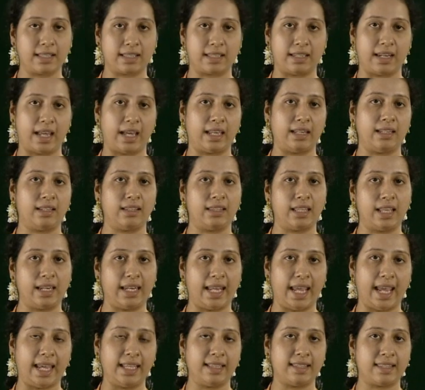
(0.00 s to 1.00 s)
9, then
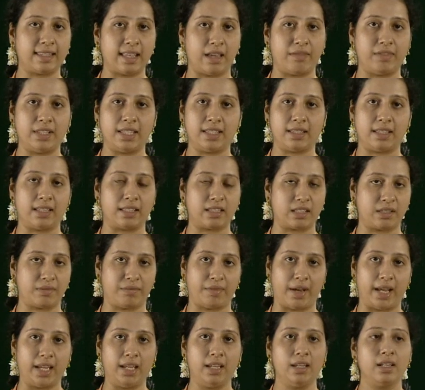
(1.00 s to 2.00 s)
8, 7, 6,
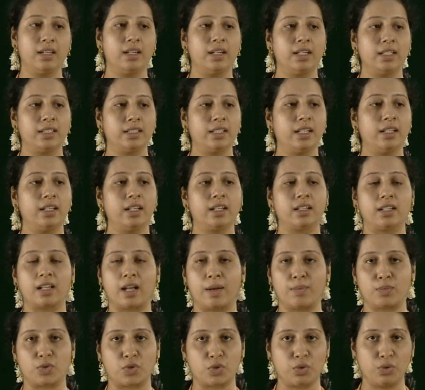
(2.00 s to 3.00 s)
5 till it
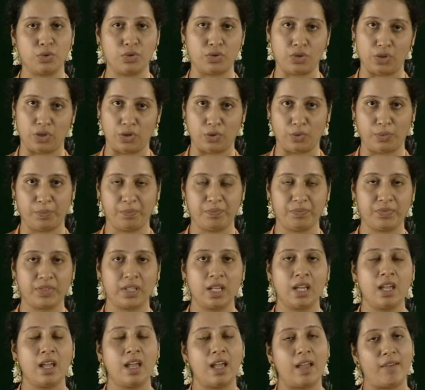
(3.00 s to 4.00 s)
comes to 0.
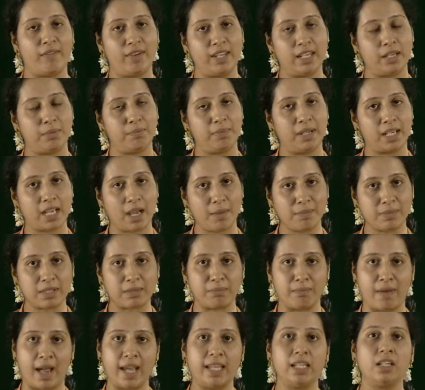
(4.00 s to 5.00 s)
When it becomes
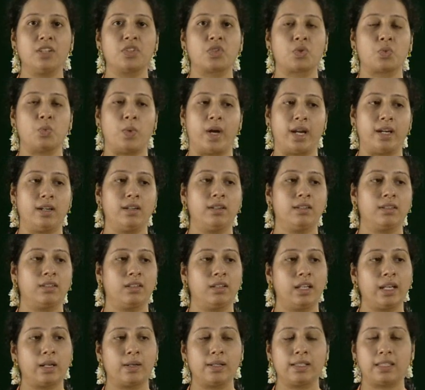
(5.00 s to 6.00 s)
minus 1,
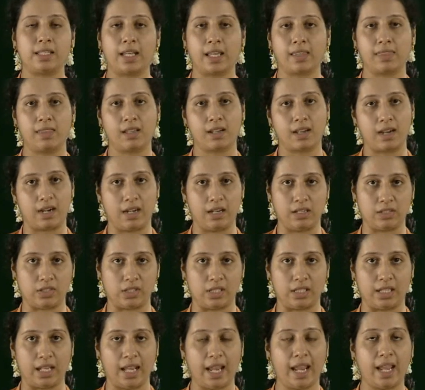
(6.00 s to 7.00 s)
it will check the
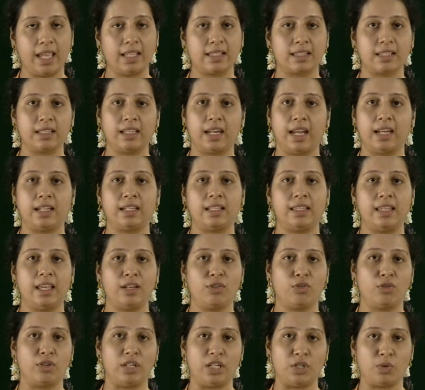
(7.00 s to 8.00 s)
condition a is greater than
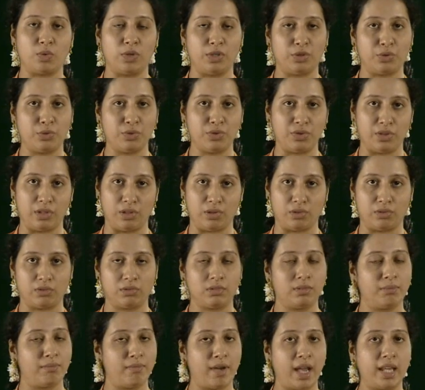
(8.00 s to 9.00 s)
or equal to 0,
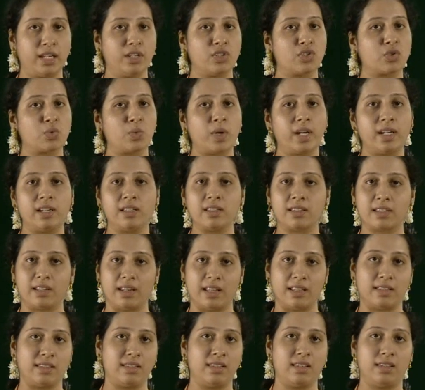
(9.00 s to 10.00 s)
minus 1 is
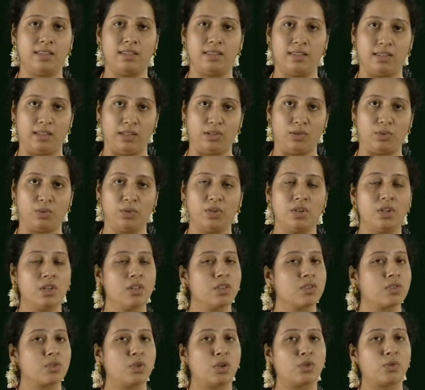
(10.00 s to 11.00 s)
less than 0.
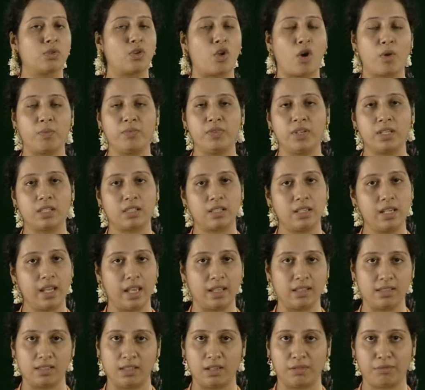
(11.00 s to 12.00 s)
So, it will obviously
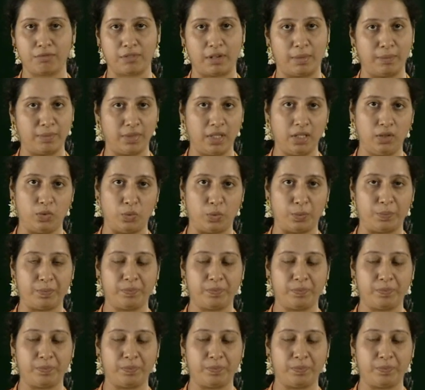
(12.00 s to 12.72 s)
exit from the loop.